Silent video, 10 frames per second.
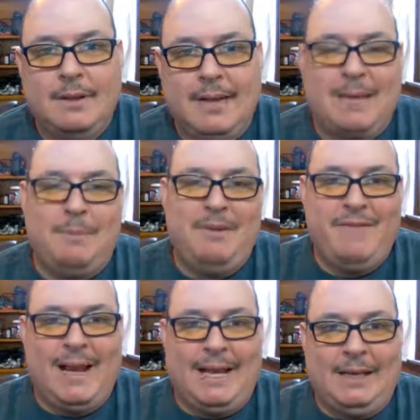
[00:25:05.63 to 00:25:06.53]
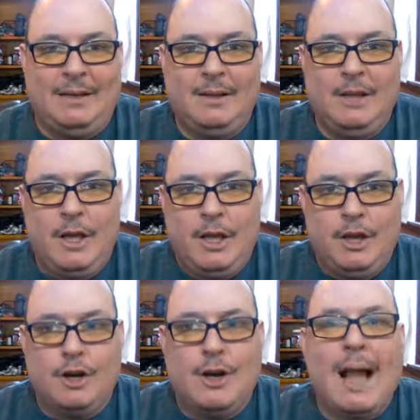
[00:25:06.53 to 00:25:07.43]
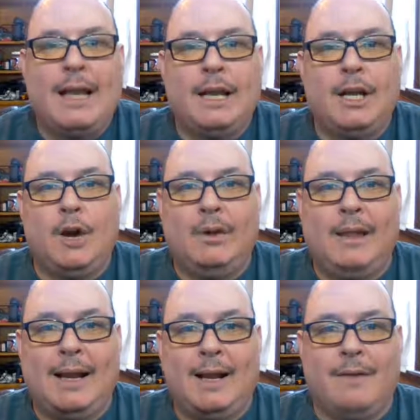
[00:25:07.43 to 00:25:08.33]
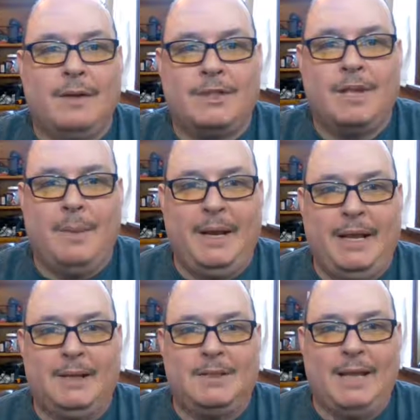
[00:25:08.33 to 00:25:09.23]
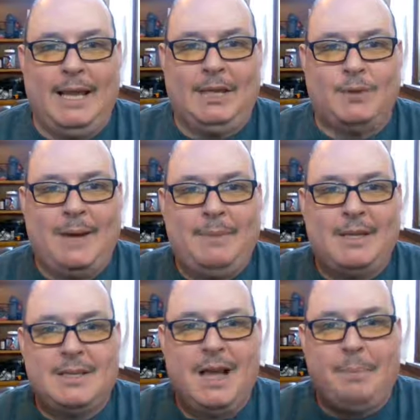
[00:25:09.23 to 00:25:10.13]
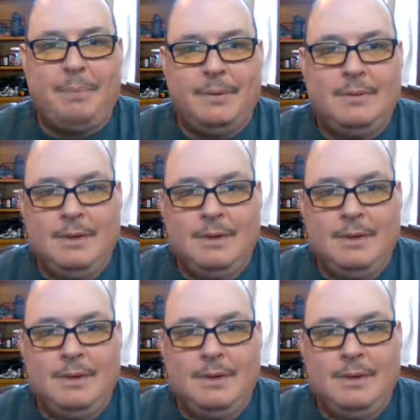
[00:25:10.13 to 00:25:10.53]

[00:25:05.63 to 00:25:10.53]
that can be vetted. You're not going to go to that governance committee and say, dream this up.